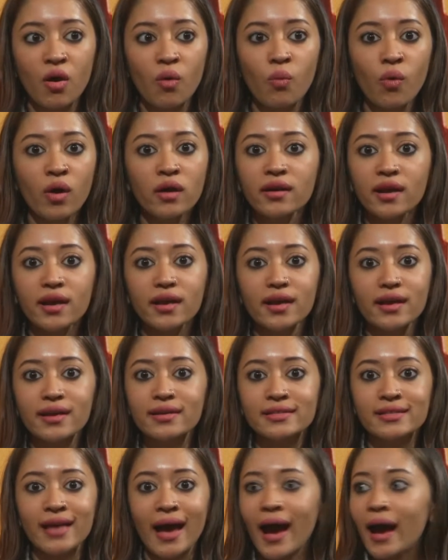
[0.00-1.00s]
what
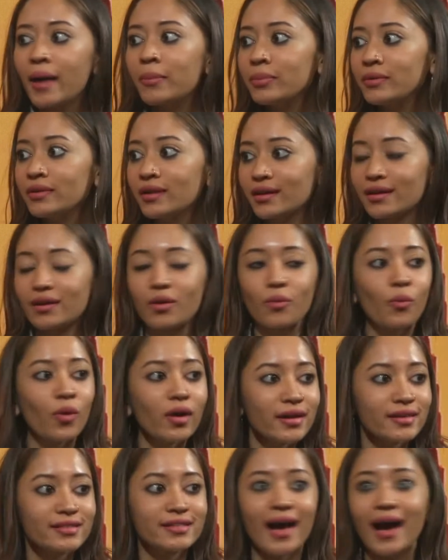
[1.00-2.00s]
is happening?
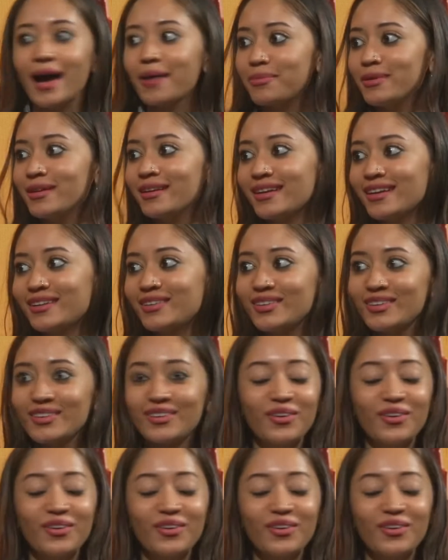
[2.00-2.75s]
What is happening?